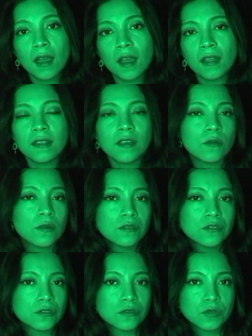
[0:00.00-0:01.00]
And I will
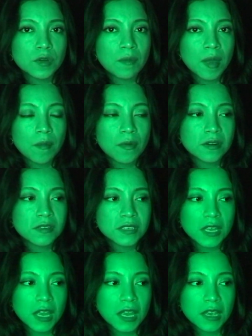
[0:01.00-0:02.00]
just remember
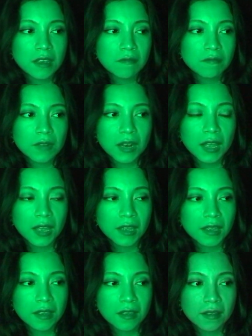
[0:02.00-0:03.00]
saying
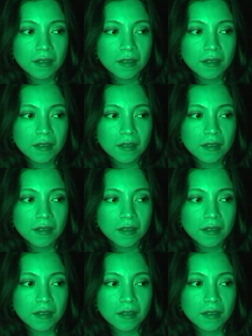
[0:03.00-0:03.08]
like,